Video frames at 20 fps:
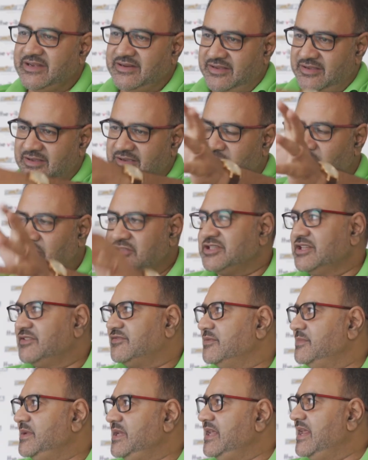a concert
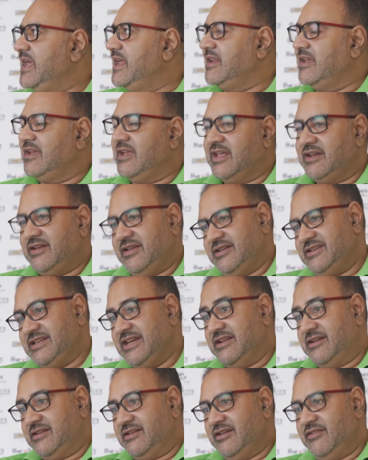for me at a
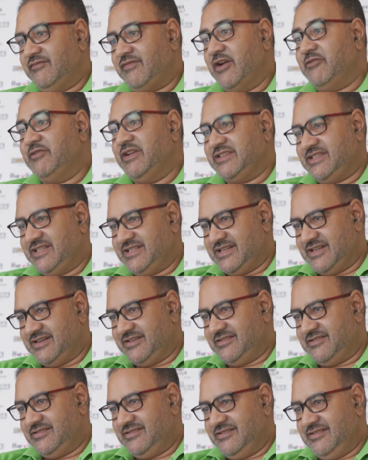dinner, fundraising
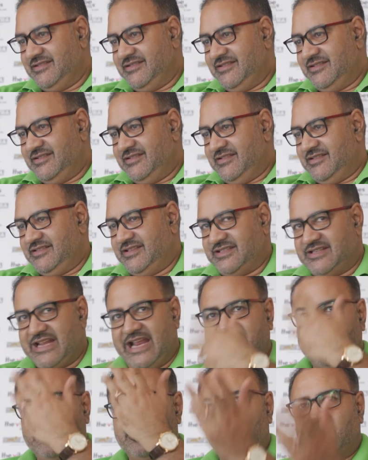dinner. This
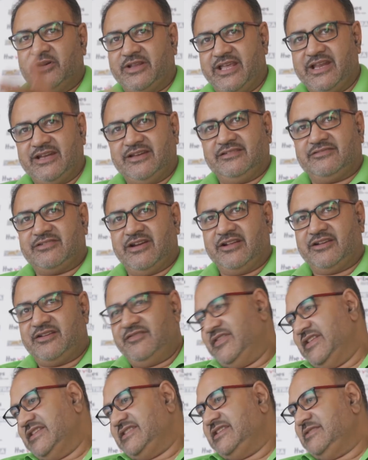19-year-old kid trying to
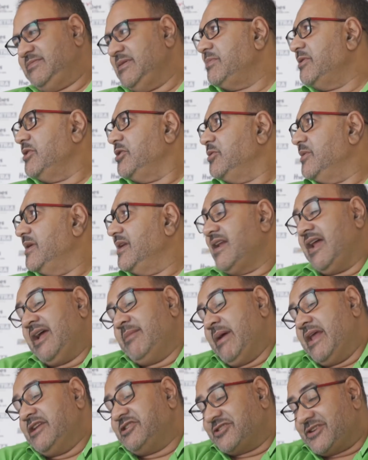convince these people to do it, and I
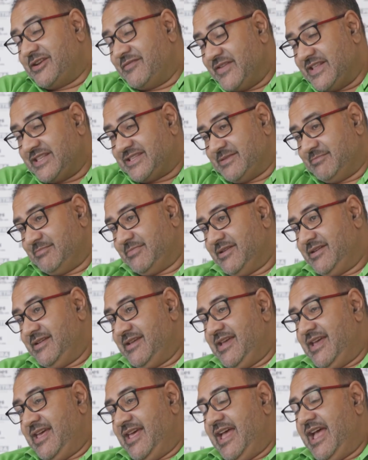managed to convince him.
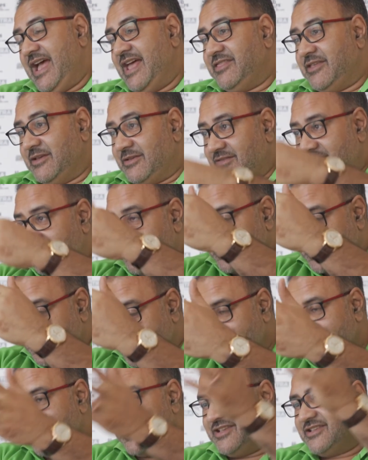And the
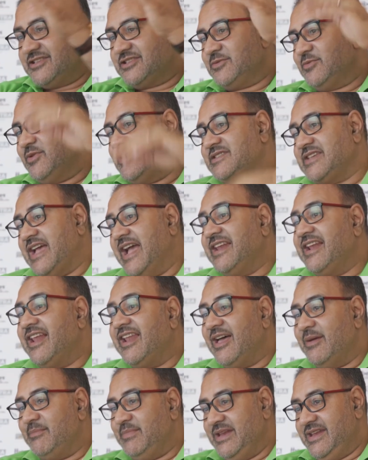singers were Zainal
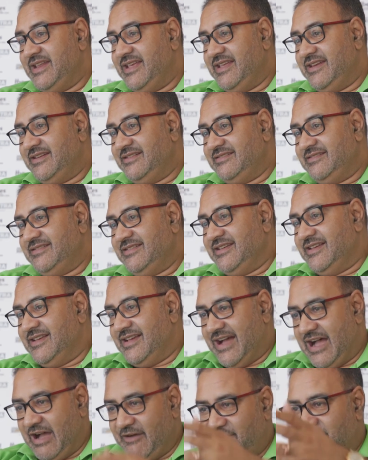Abidin,
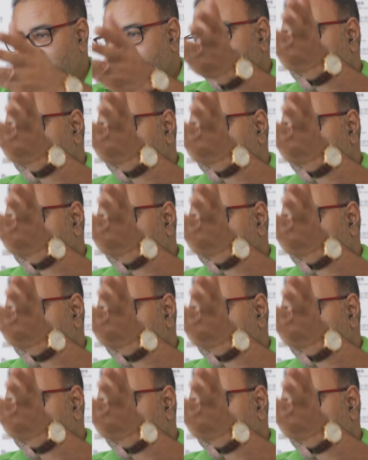Aflin